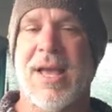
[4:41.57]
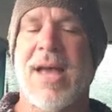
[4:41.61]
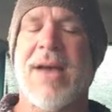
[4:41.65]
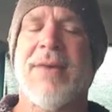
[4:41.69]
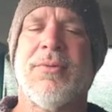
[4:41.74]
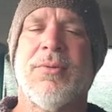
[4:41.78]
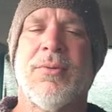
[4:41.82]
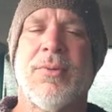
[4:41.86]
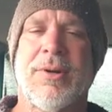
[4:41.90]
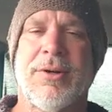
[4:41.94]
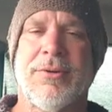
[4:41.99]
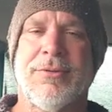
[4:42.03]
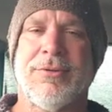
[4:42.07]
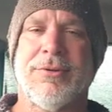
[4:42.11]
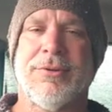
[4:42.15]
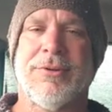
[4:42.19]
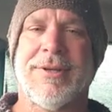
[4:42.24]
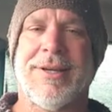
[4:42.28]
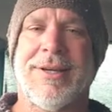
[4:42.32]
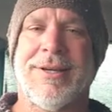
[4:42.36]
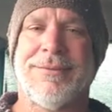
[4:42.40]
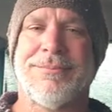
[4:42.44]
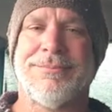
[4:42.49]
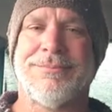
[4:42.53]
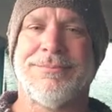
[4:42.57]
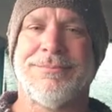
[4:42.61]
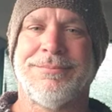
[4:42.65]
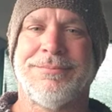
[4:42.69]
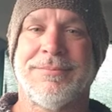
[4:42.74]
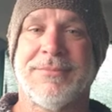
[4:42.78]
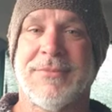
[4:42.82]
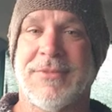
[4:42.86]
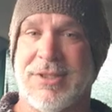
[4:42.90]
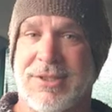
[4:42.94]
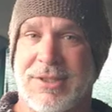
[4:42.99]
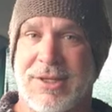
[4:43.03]
Have a wonderful day.
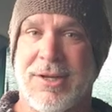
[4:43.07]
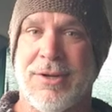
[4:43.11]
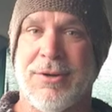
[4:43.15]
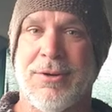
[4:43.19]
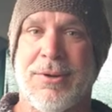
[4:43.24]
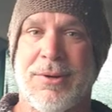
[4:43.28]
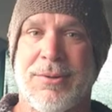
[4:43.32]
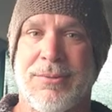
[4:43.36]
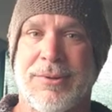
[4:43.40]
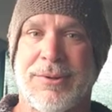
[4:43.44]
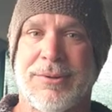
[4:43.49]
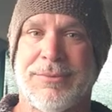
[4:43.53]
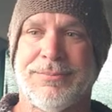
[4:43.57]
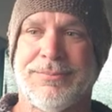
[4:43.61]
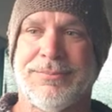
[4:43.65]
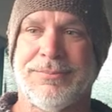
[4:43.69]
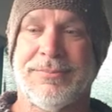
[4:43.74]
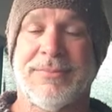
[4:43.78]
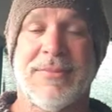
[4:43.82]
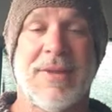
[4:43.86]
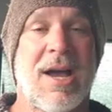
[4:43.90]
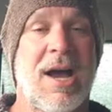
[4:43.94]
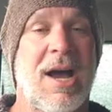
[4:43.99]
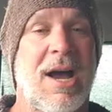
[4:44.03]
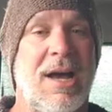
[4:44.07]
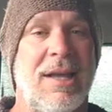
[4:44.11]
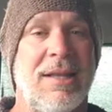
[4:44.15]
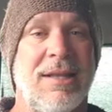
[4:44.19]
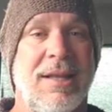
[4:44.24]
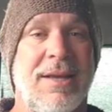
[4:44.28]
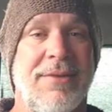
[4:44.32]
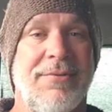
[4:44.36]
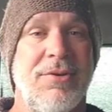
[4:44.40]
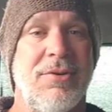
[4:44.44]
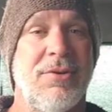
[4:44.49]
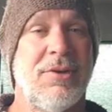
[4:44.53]
Because I know I will. I
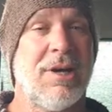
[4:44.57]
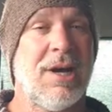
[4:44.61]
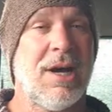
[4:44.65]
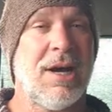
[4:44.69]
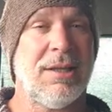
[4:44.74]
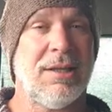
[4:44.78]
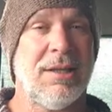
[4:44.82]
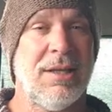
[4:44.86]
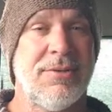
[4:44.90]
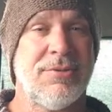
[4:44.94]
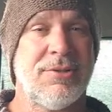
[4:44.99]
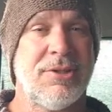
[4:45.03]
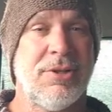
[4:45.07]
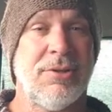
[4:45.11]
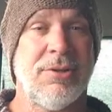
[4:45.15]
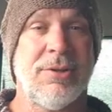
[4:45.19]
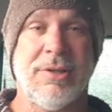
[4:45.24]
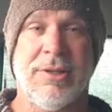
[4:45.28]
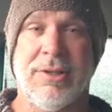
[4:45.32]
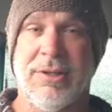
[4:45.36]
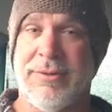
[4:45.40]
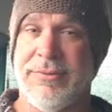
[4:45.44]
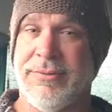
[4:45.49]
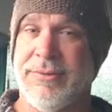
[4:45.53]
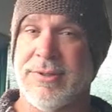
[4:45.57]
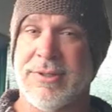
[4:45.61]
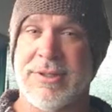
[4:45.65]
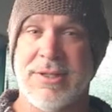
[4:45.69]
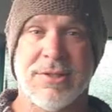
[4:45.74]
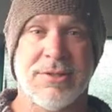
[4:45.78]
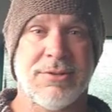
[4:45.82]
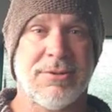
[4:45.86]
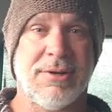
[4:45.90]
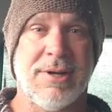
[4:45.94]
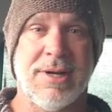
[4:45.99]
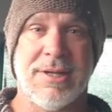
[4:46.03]
love you, God loves you, and the universe
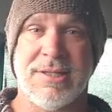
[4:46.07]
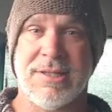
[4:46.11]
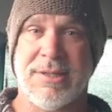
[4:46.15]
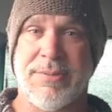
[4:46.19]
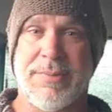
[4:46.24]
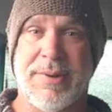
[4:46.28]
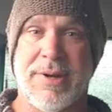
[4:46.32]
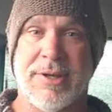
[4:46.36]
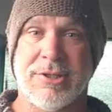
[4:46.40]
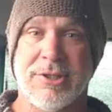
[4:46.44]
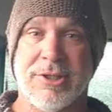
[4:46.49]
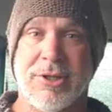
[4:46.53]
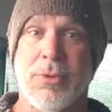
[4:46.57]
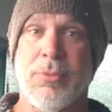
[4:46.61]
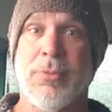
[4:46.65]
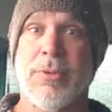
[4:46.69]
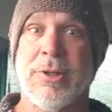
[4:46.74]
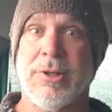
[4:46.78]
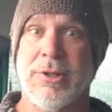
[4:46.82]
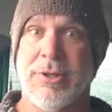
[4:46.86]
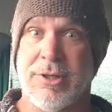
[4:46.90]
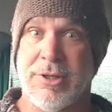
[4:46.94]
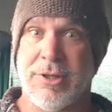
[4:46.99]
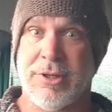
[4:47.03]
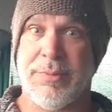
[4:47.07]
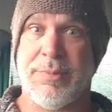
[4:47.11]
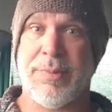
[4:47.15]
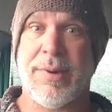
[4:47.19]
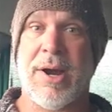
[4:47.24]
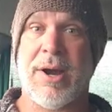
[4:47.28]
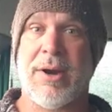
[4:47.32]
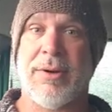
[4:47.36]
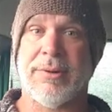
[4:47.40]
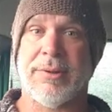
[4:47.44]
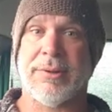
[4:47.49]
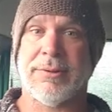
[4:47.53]
is crazy about you when you're in your
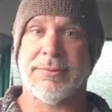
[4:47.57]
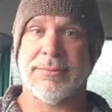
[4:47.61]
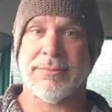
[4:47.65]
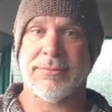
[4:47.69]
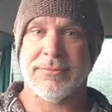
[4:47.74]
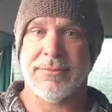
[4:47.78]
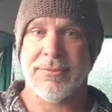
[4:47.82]
power.